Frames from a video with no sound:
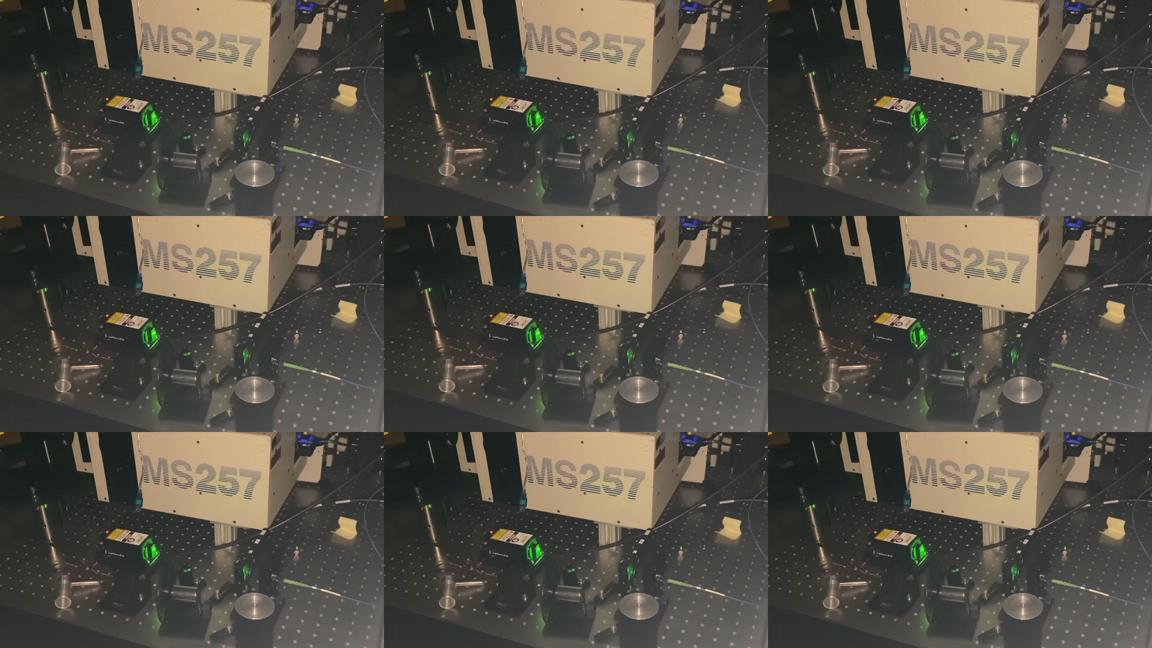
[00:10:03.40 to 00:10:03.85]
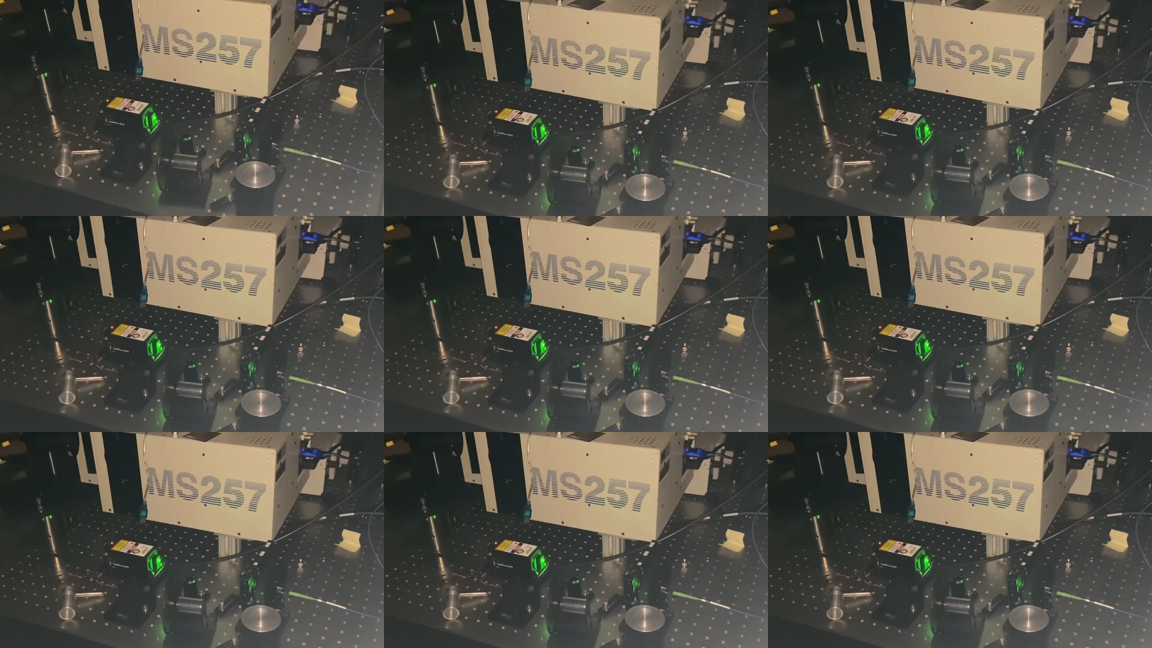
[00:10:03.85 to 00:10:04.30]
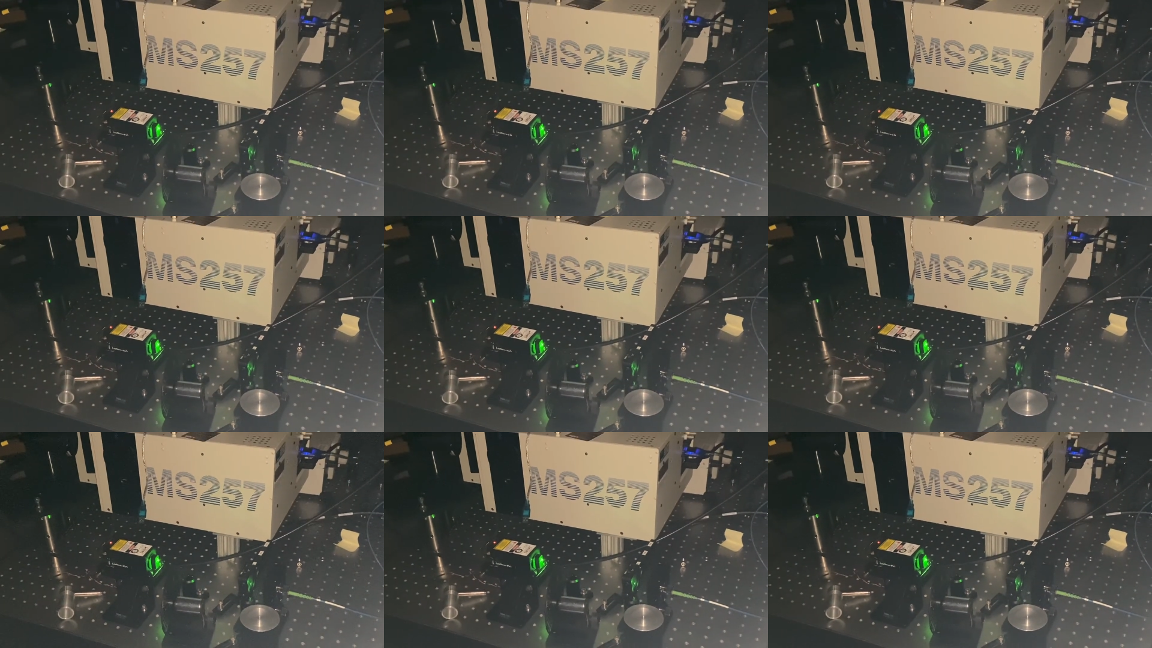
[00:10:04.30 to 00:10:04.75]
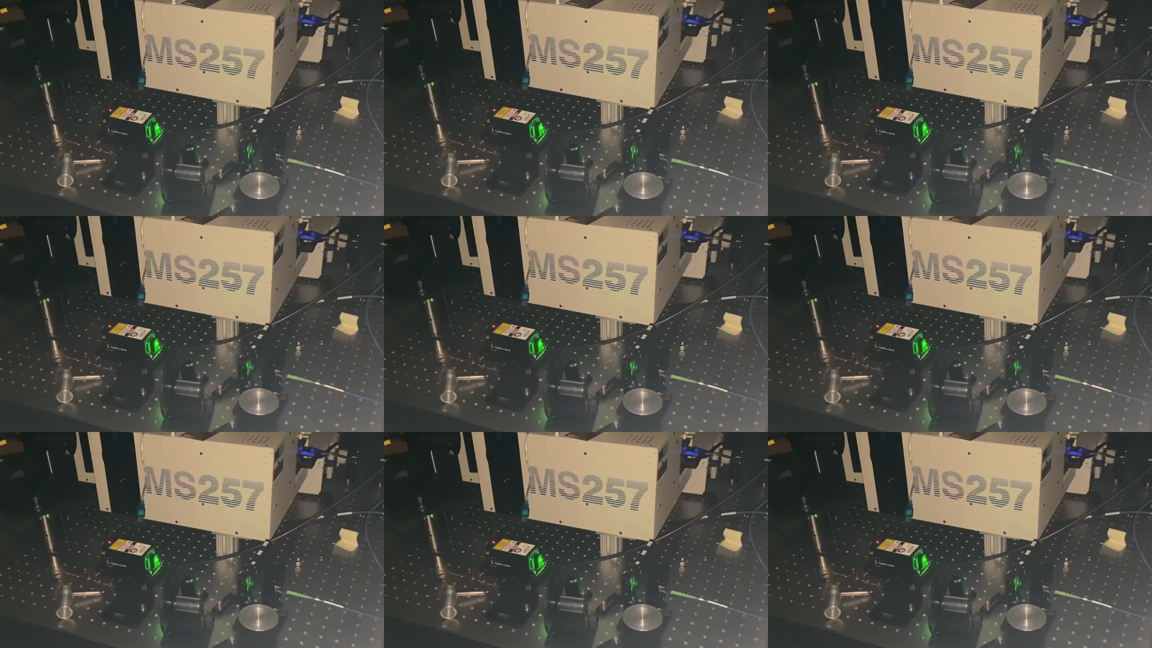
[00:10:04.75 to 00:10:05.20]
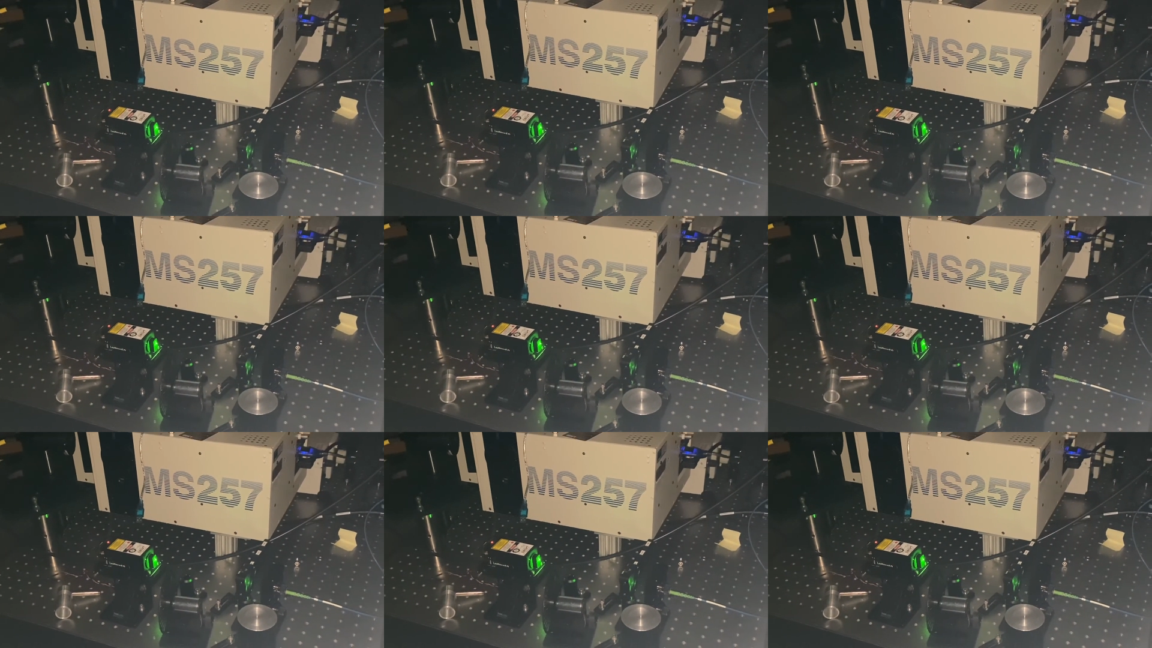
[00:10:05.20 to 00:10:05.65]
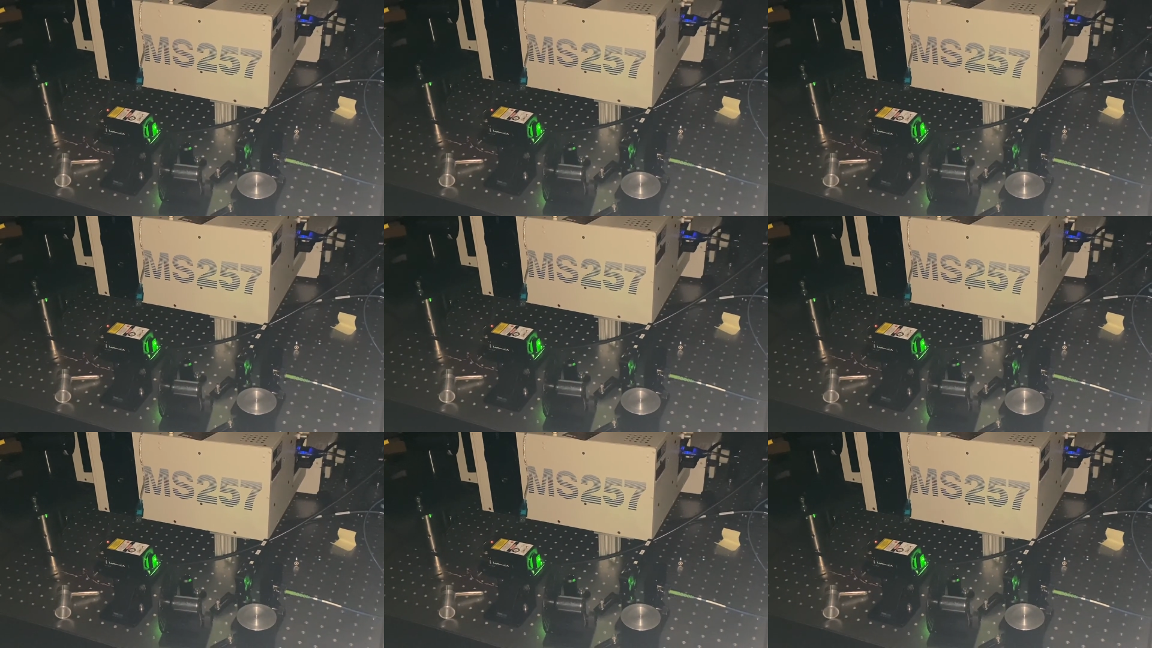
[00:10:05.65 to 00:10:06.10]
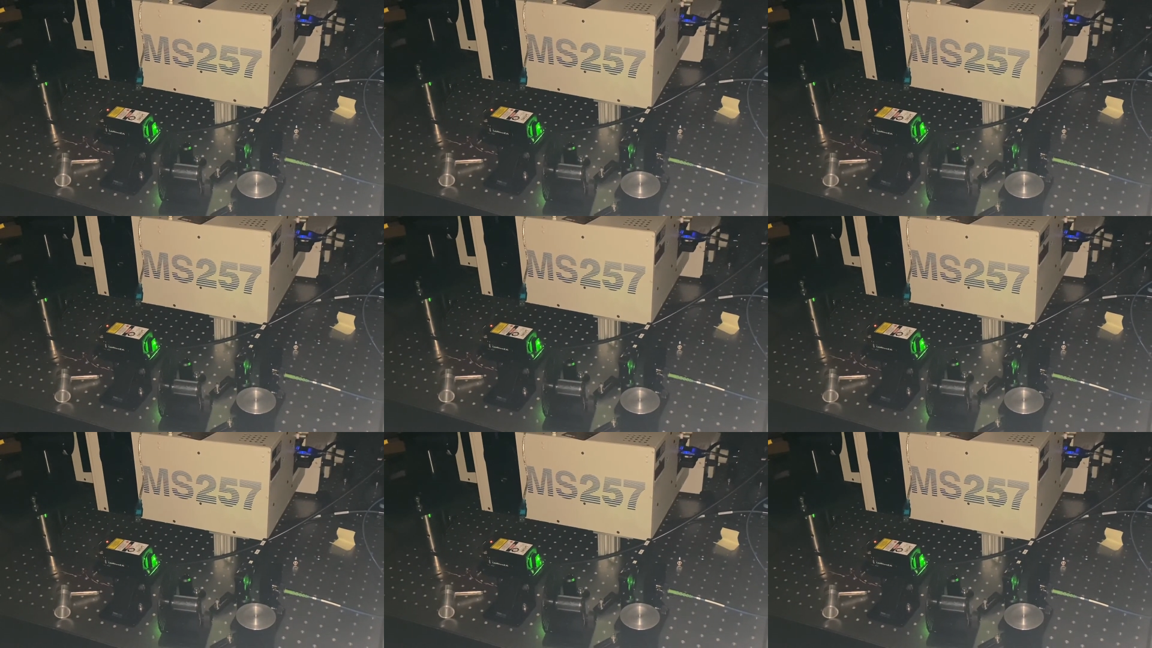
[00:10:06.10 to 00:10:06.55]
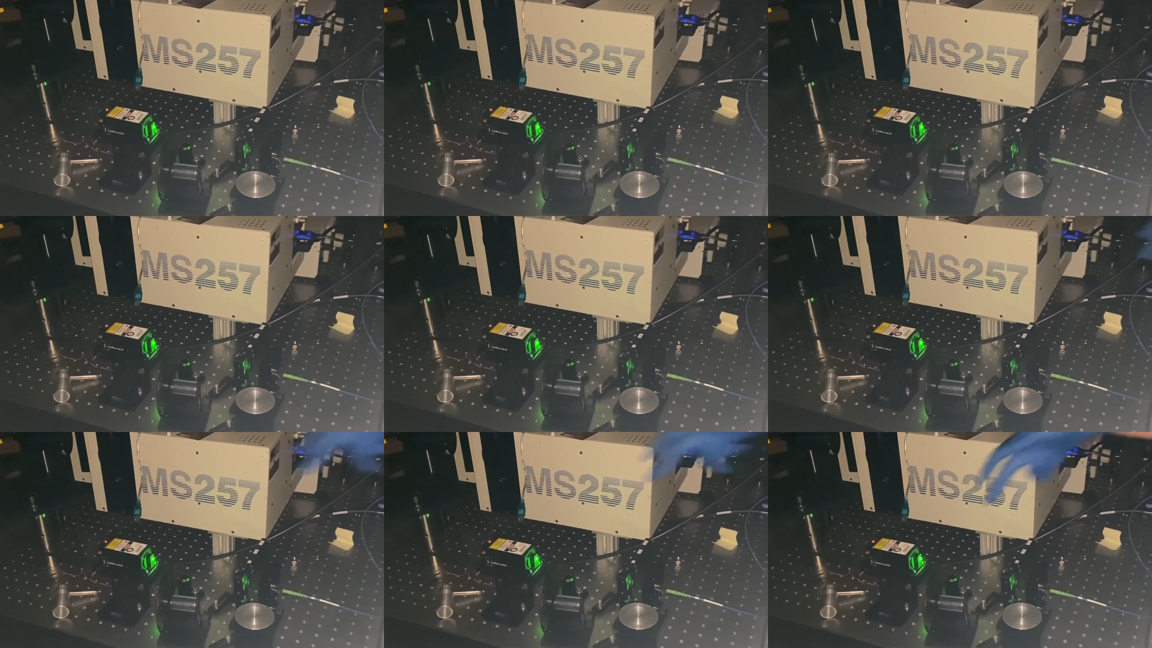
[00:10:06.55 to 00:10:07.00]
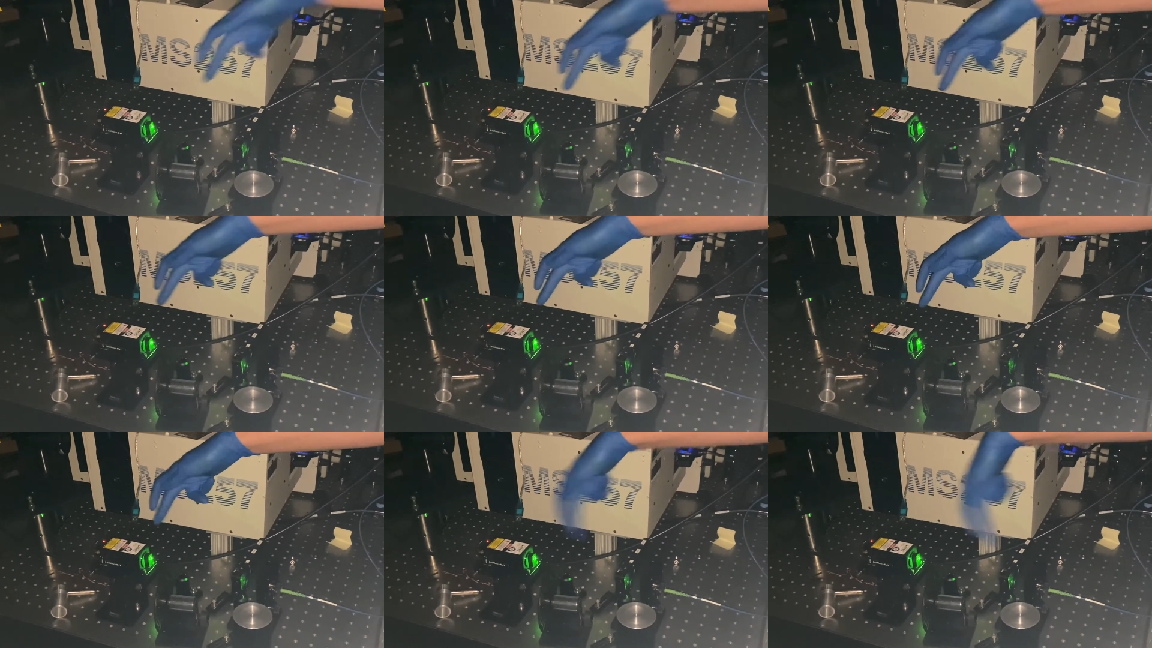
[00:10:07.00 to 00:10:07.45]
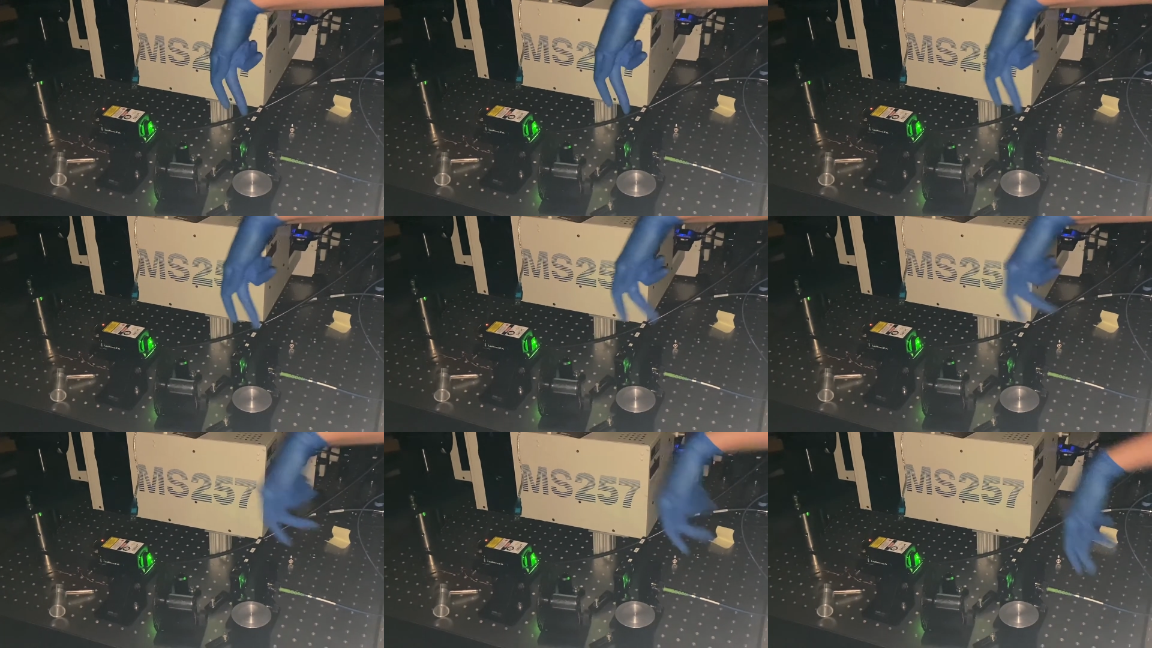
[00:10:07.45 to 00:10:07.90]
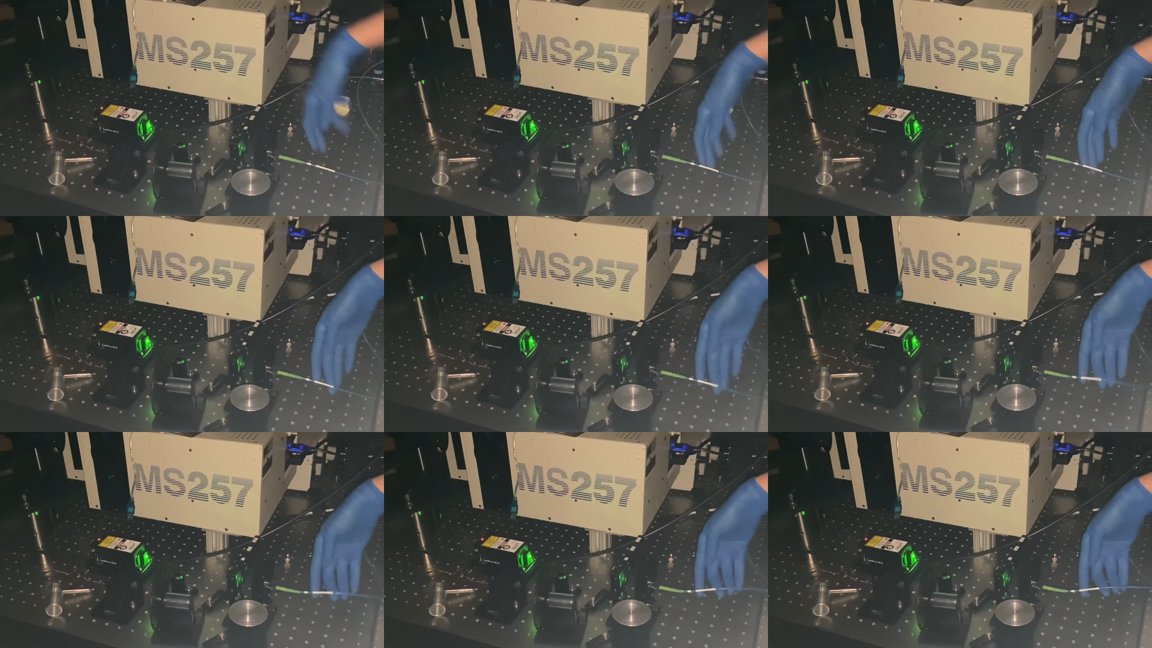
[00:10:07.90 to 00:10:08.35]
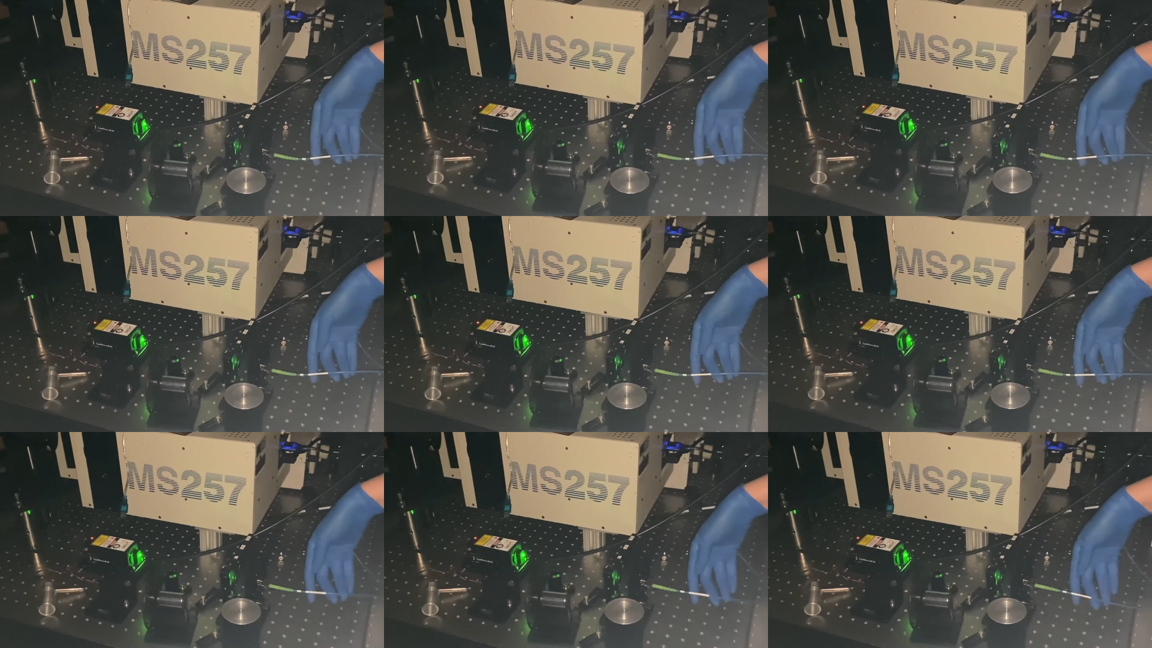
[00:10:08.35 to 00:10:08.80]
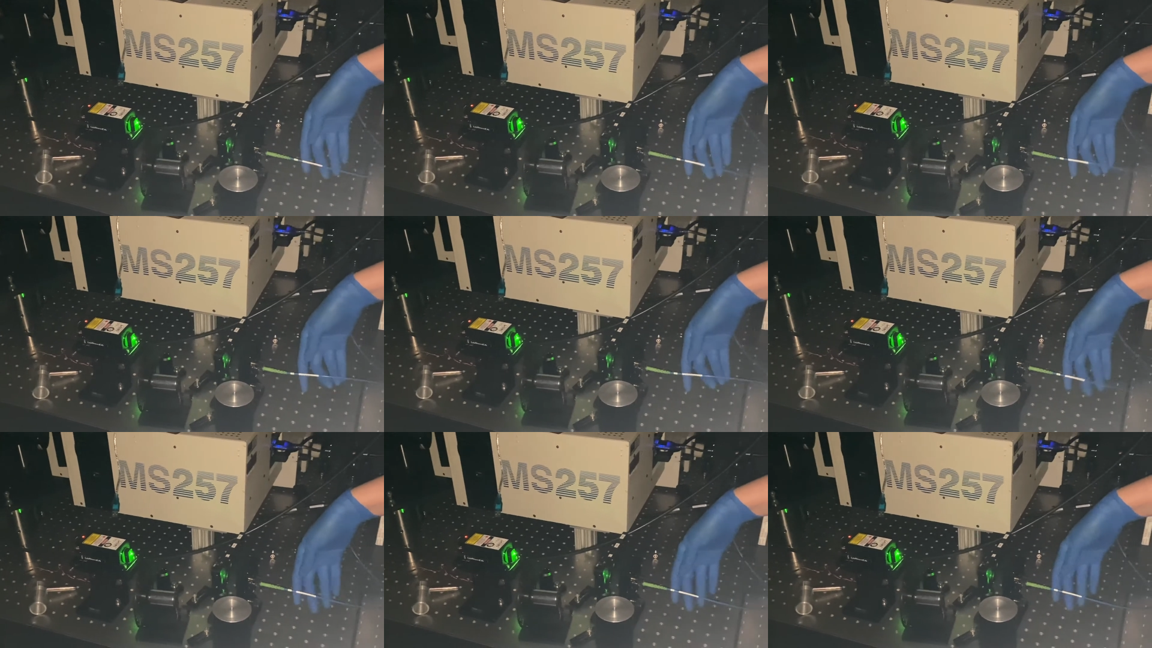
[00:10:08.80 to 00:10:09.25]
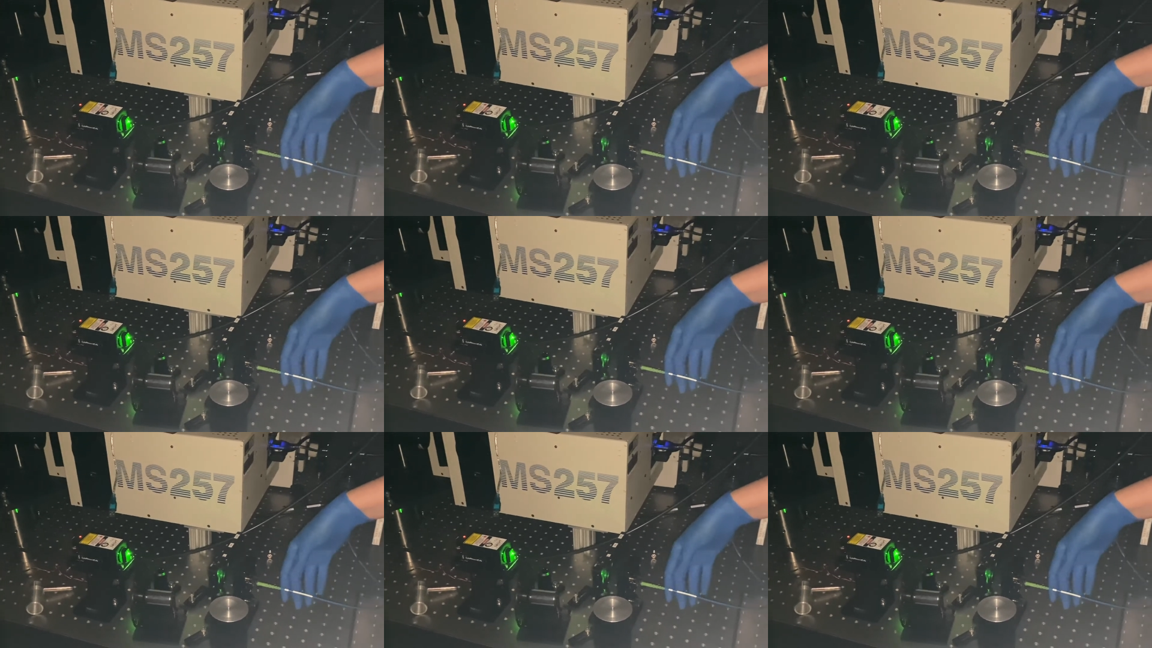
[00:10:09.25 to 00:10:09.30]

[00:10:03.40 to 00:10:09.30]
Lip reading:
(no speaker visible)